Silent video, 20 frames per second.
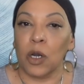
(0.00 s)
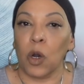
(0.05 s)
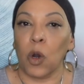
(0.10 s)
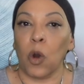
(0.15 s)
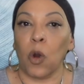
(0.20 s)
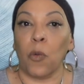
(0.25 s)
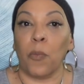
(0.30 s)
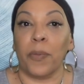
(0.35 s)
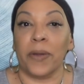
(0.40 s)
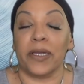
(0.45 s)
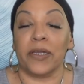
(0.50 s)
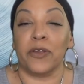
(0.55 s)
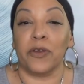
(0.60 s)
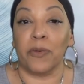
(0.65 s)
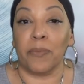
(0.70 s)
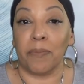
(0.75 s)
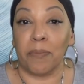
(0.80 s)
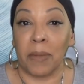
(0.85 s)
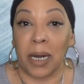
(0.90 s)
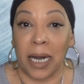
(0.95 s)
Open
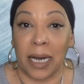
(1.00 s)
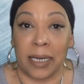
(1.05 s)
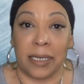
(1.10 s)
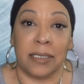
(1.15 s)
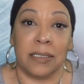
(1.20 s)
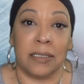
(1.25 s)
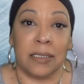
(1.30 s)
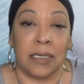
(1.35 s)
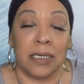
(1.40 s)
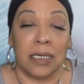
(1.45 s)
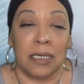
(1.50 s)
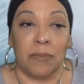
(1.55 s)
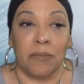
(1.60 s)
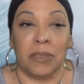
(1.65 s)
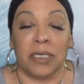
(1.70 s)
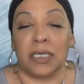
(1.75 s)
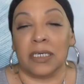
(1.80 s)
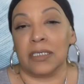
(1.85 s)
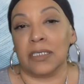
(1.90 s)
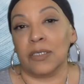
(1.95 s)
your mind,
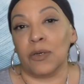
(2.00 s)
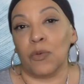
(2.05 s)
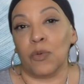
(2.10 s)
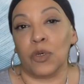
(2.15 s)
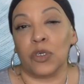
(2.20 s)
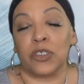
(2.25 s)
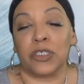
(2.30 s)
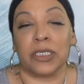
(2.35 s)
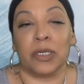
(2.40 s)
because the worst